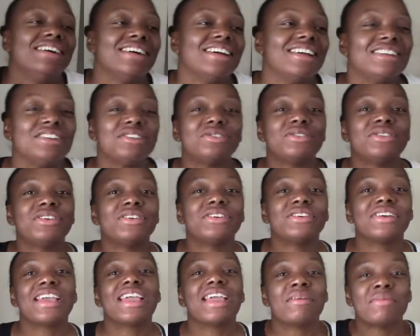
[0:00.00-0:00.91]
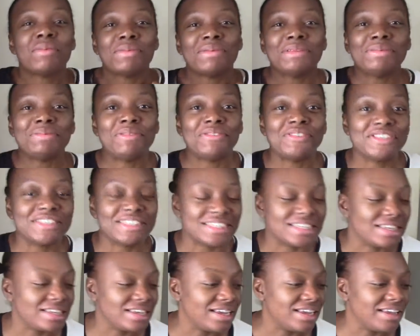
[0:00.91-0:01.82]
You know, the camera makes me feel
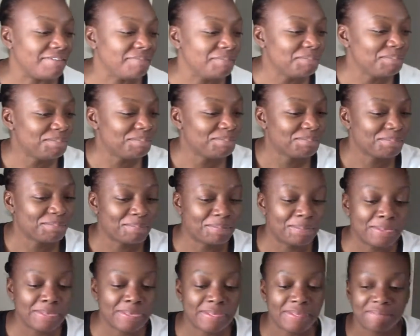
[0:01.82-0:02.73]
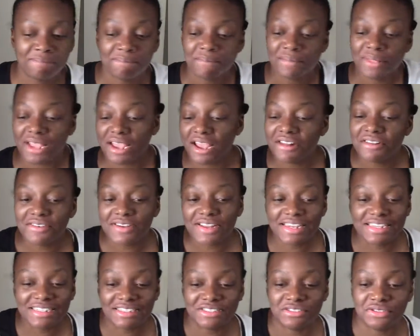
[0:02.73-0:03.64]
silly. Anyway,
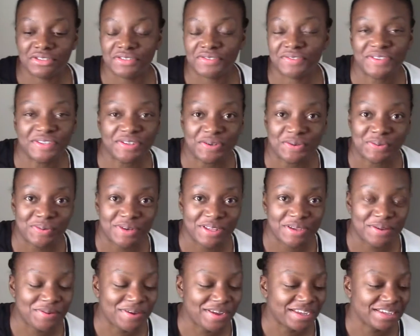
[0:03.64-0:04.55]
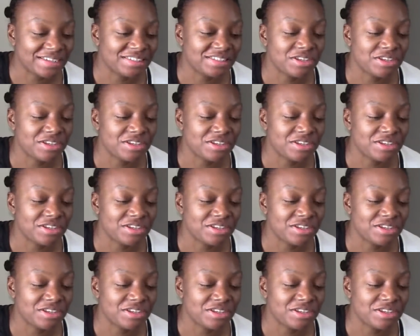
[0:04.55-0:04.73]
let's do this video really quick.